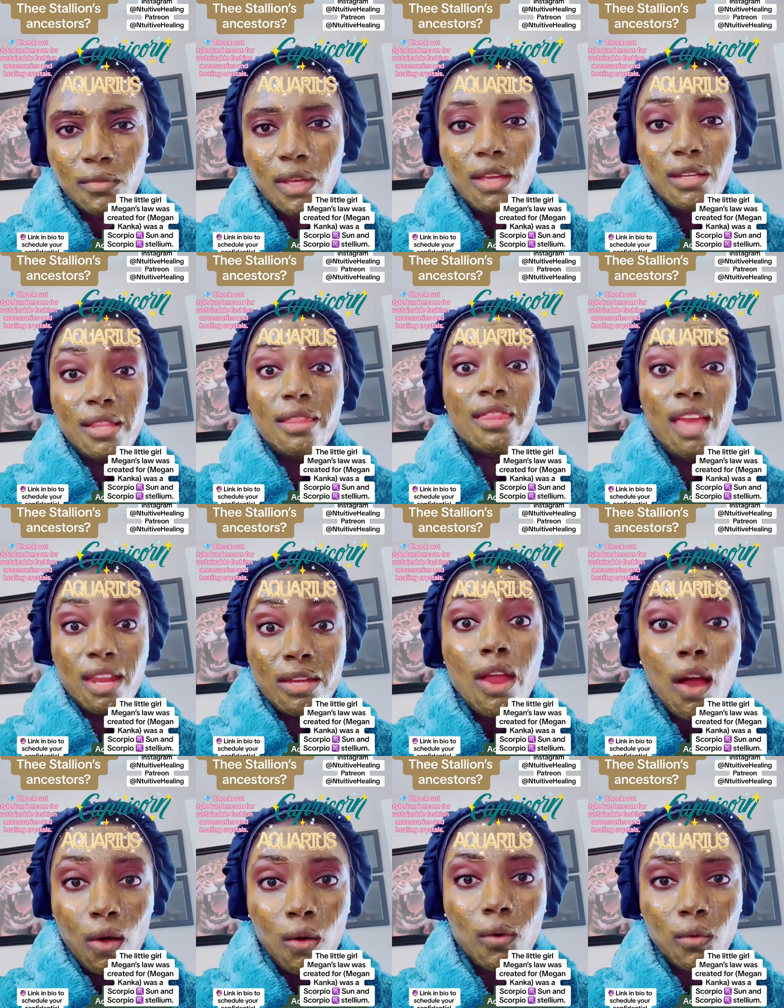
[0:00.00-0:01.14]
They
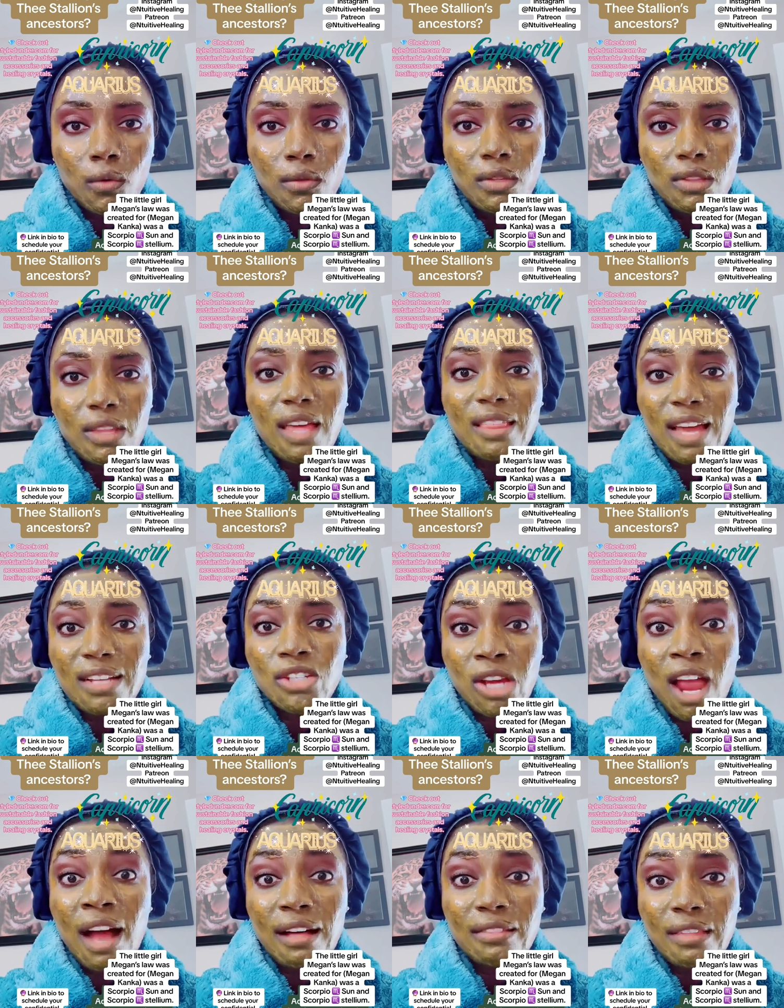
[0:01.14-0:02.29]
know that that
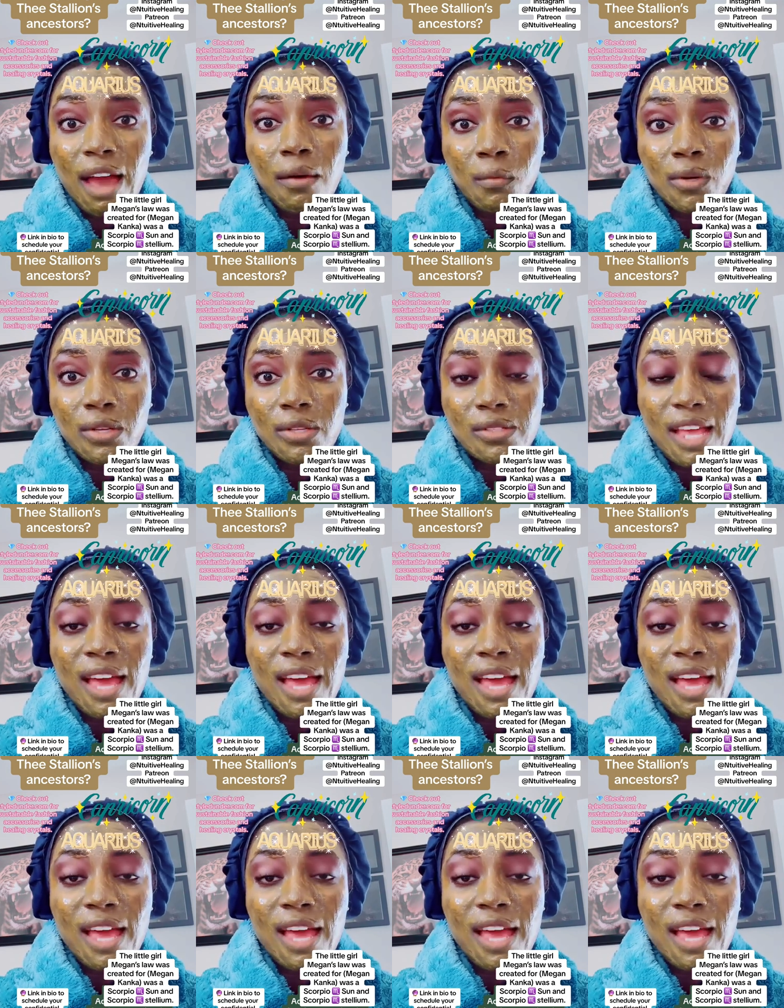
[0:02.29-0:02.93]
child that was